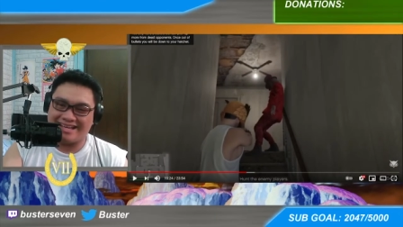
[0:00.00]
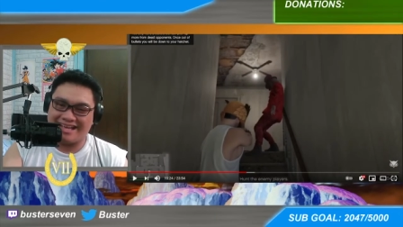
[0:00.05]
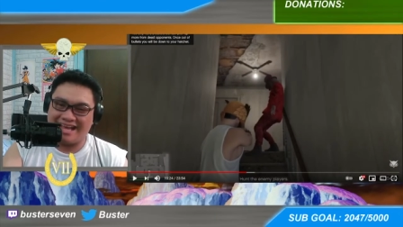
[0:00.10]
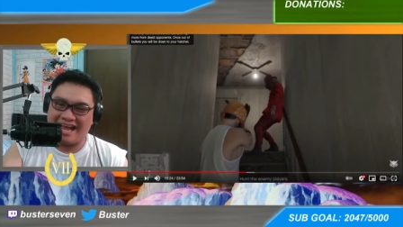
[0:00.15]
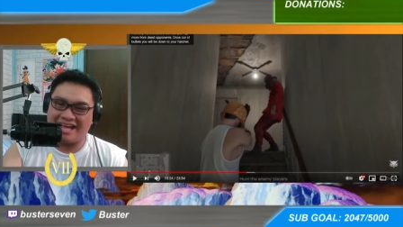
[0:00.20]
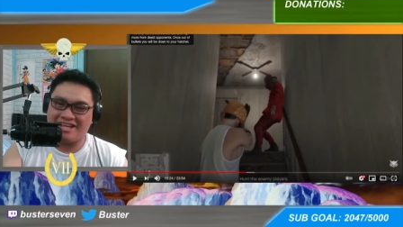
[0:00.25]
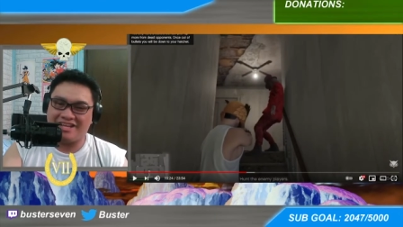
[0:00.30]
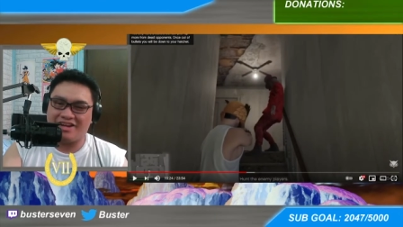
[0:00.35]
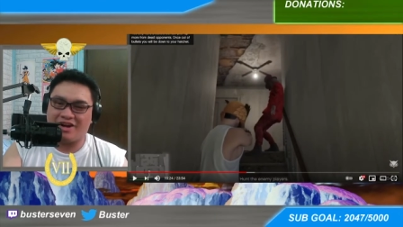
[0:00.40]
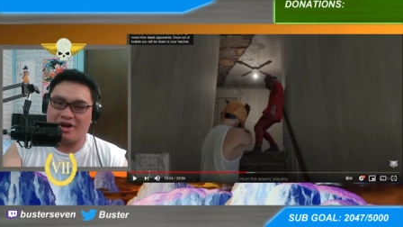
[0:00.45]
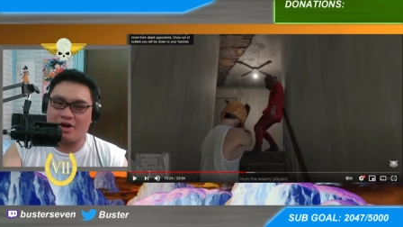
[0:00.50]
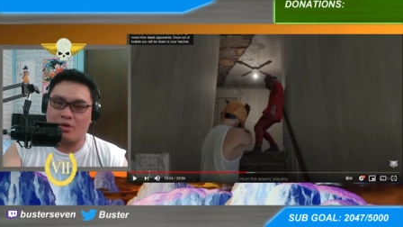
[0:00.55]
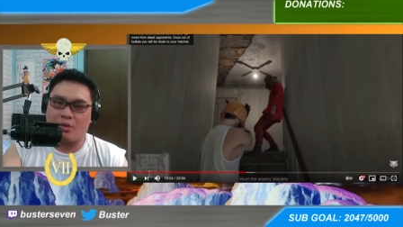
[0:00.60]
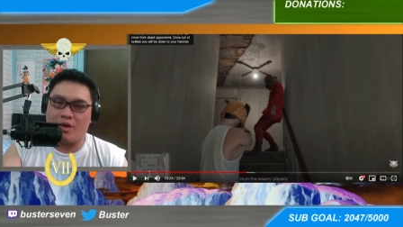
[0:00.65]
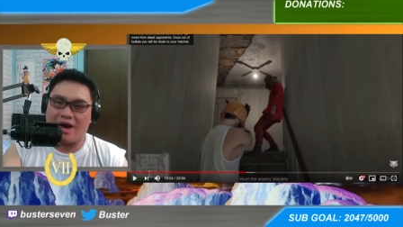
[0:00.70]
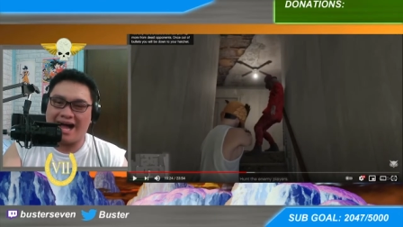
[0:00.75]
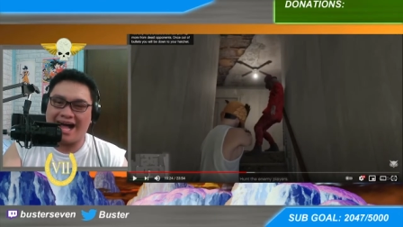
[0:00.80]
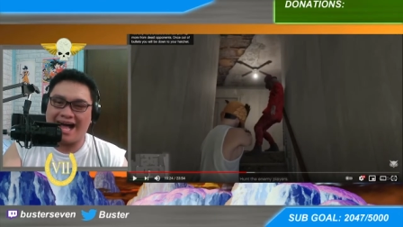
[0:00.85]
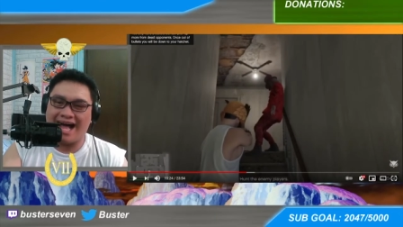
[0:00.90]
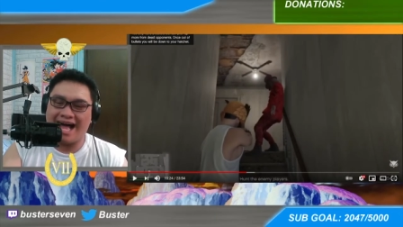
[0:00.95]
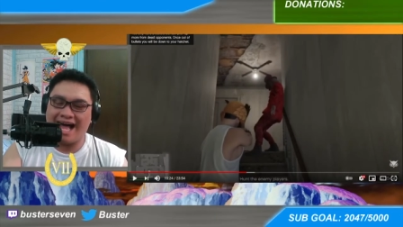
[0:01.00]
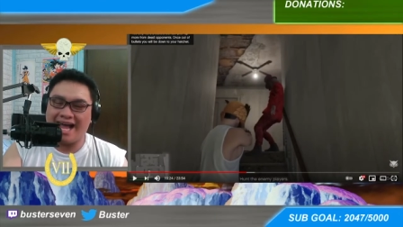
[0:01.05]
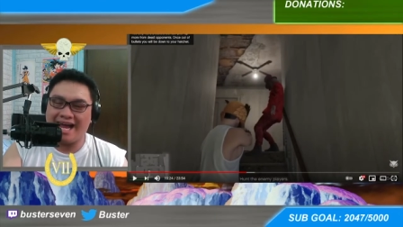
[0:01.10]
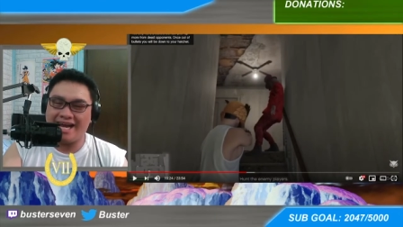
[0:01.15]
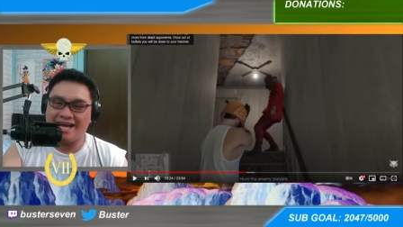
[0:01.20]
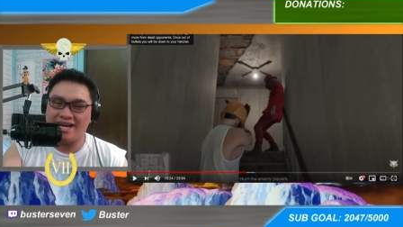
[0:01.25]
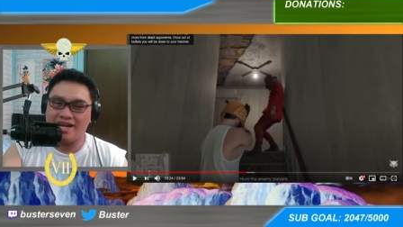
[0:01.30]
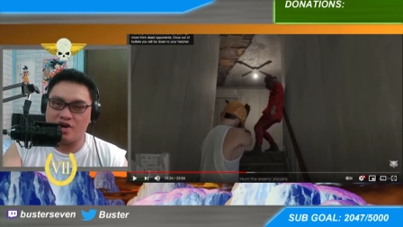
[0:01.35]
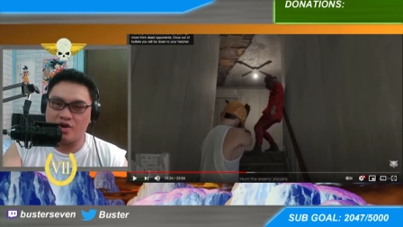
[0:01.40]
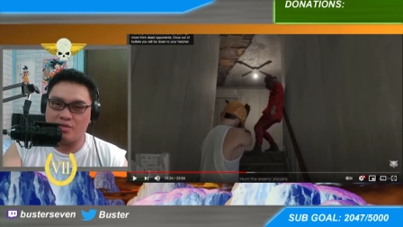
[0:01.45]
and you're
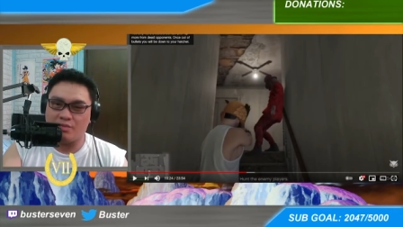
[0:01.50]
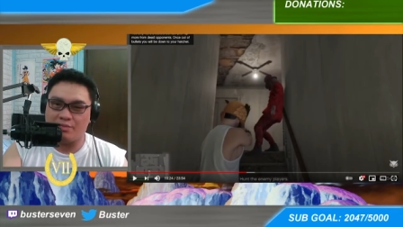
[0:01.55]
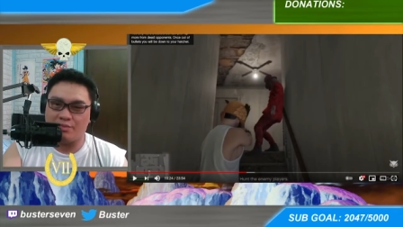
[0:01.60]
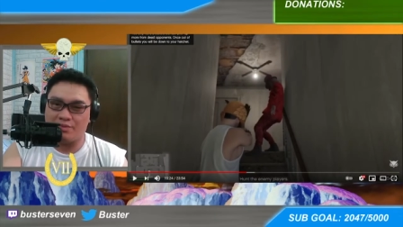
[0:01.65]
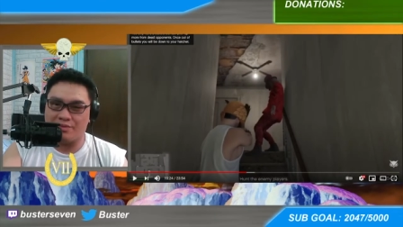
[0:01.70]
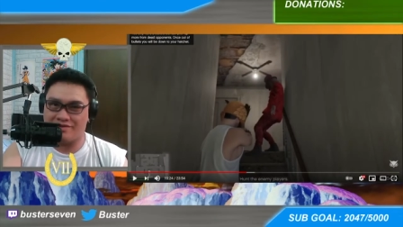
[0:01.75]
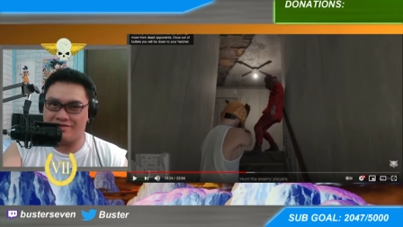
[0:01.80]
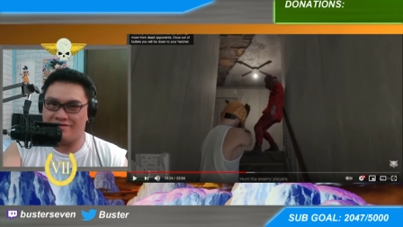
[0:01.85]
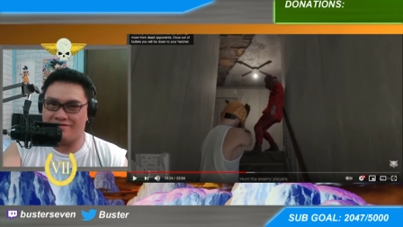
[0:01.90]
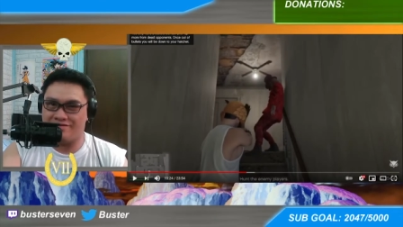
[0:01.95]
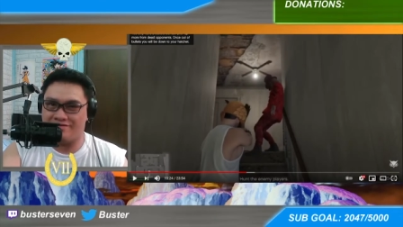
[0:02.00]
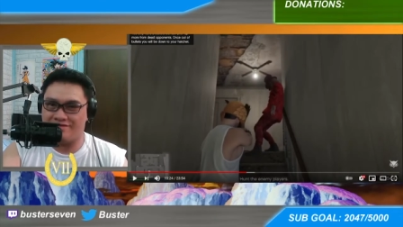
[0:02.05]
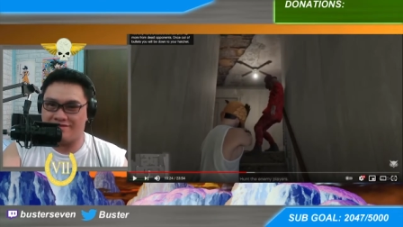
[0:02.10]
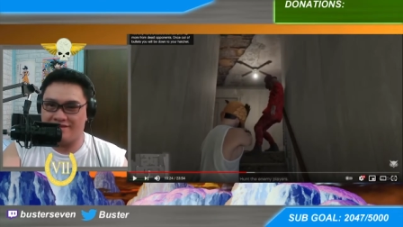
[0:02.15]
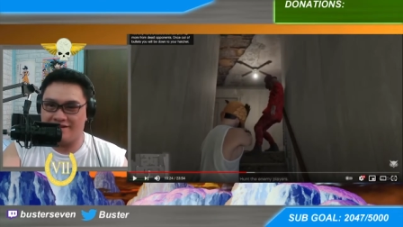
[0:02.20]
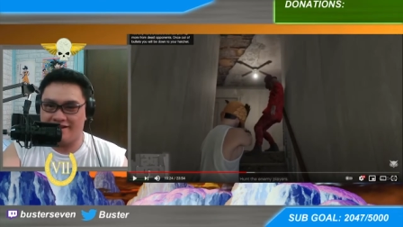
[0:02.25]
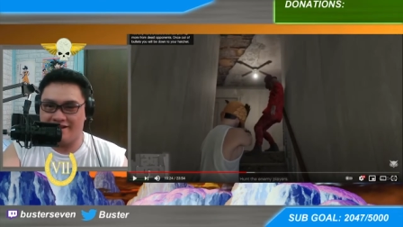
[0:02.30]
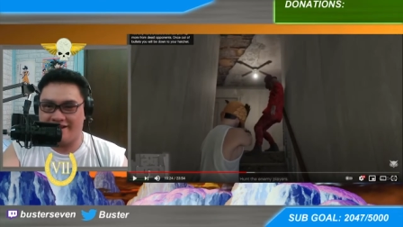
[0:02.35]
wide open.